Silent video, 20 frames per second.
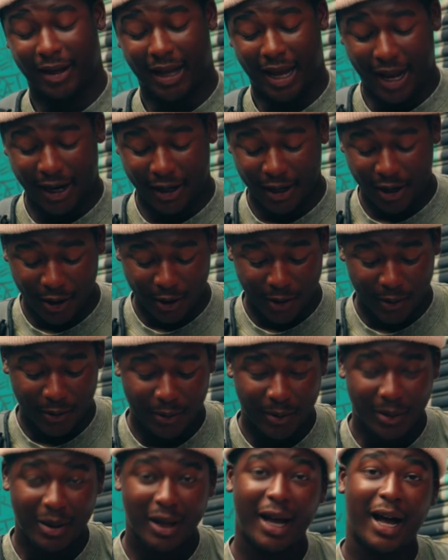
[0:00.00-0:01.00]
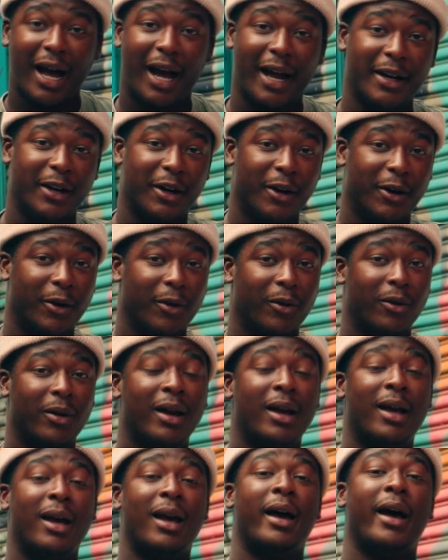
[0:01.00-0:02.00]
I know,
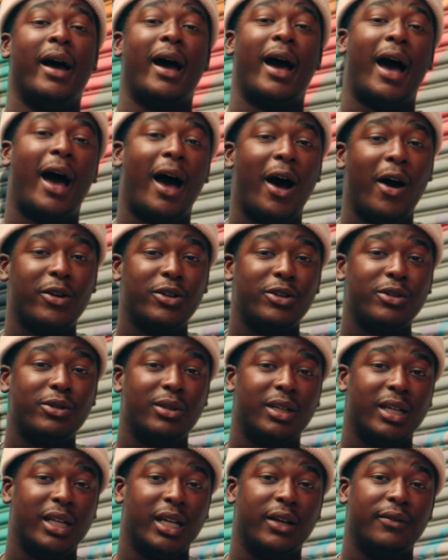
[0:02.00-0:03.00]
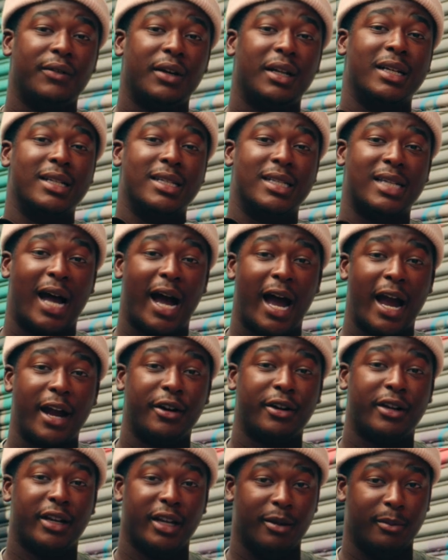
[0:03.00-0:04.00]
how do you leave an
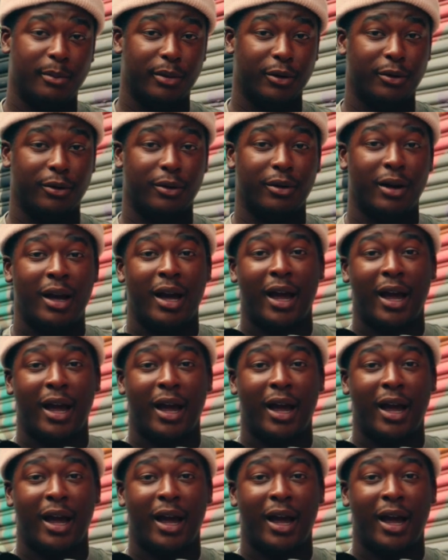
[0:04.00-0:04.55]
entire gimbal